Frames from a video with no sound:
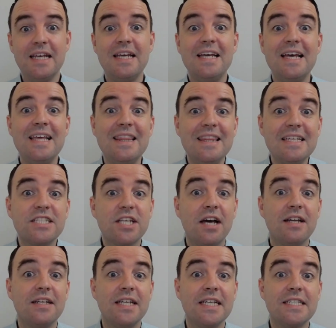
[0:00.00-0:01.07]
In this
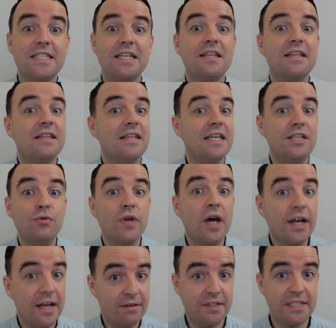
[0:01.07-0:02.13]
context, they do not
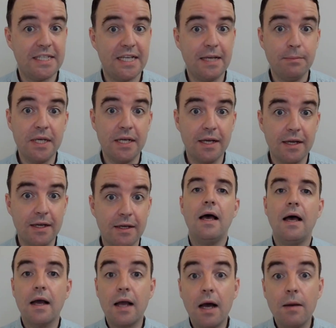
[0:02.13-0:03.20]
have the same meaning.
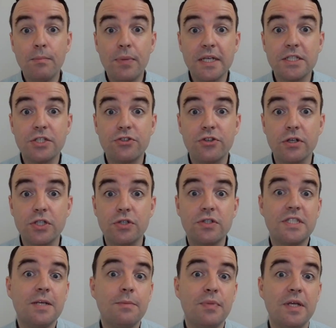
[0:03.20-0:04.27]
A complex structure
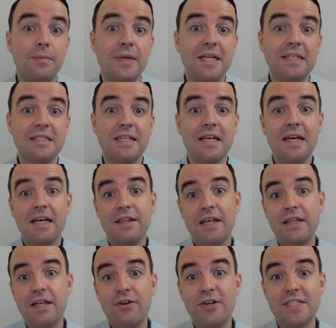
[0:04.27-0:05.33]
simply means that
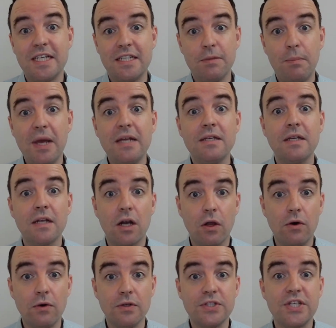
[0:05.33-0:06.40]
there is a dependent
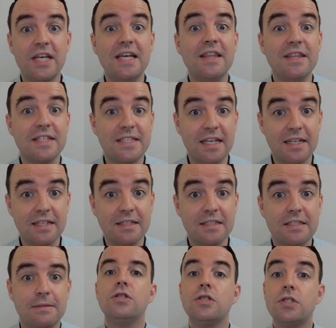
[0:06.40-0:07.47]
clause in the
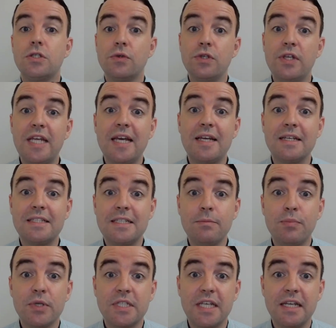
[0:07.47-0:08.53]
sentence. So you take a
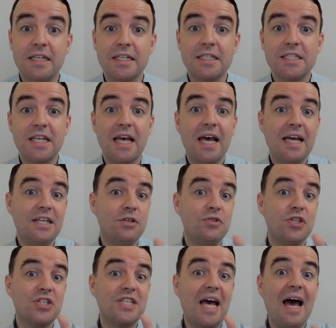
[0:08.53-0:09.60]
simple sentence and you
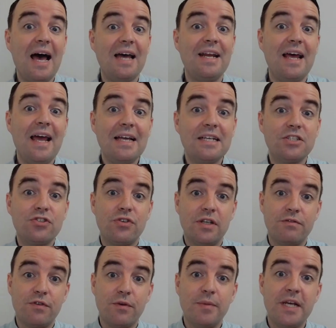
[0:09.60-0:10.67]
just add extra
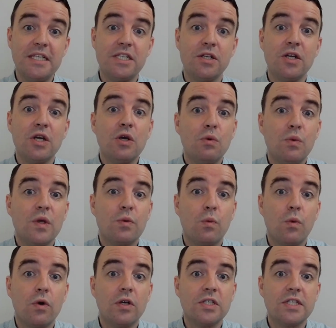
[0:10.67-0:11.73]
information with
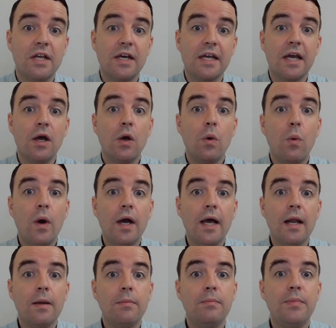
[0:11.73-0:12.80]
words like
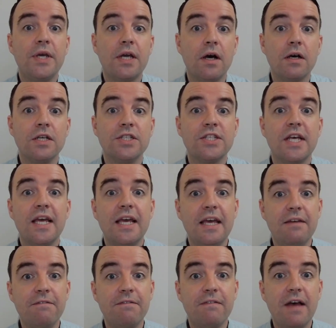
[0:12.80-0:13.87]
while, because,
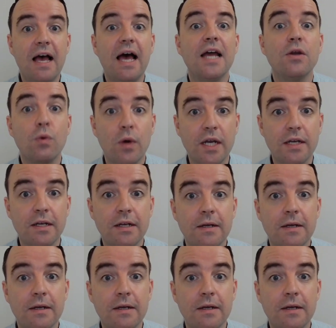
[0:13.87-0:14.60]
if, and when.